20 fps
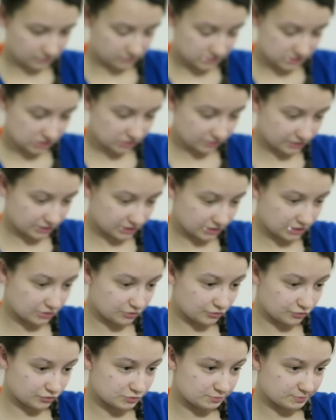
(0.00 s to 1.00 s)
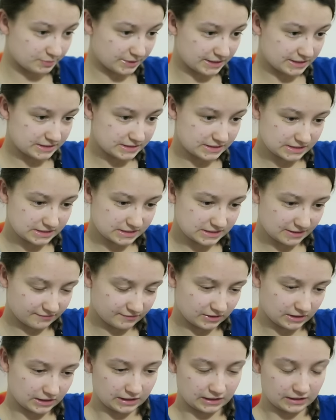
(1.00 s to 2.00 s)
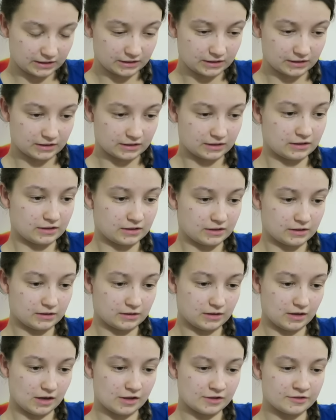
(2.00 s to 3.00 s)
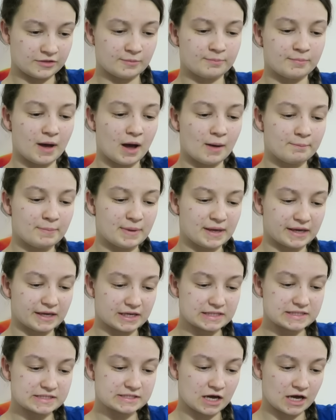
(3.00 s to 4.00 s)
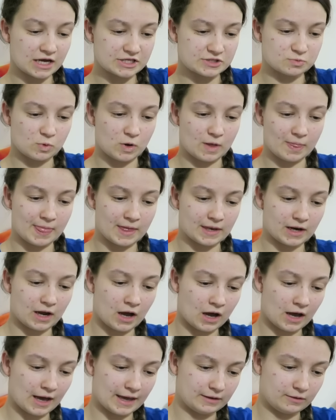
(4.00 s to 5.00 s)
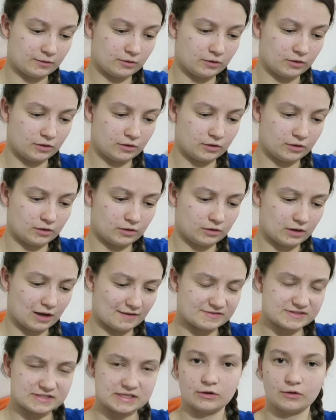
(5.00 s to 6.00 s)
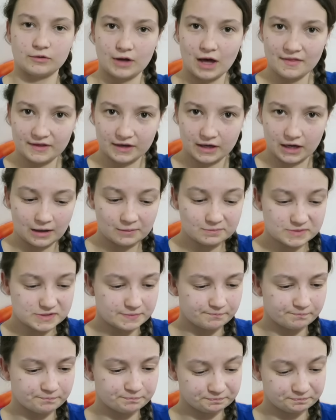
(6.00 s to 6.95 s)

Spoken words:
It's not huge, but it's definitely a bigger size 1 than I have seen on other cups.